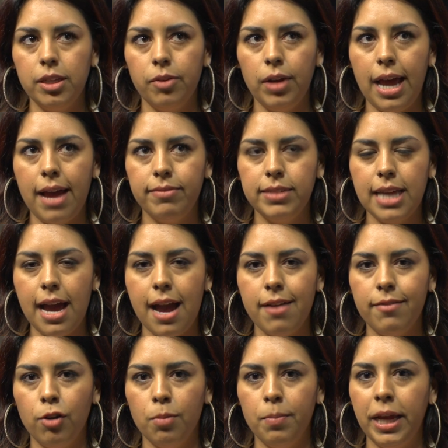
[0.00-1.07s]
I would have to
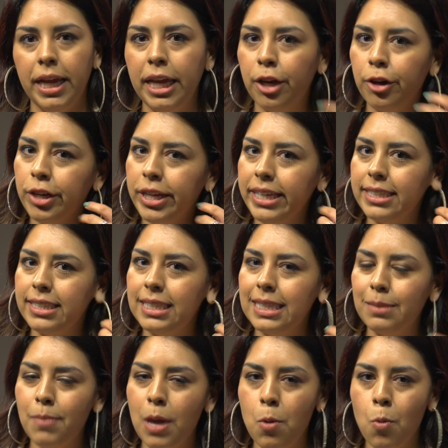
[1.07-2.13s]
have are my
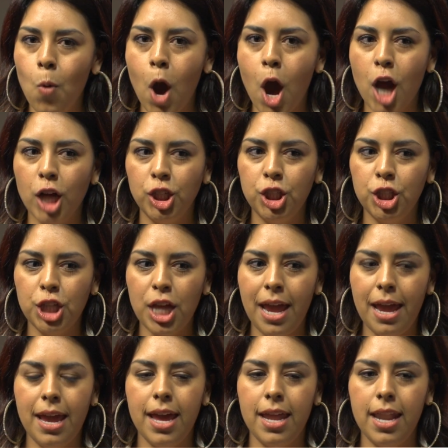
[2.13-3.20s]
earrings, my watch,
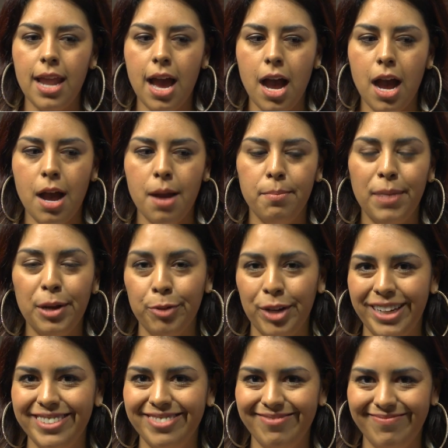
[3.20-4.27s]
and my ring.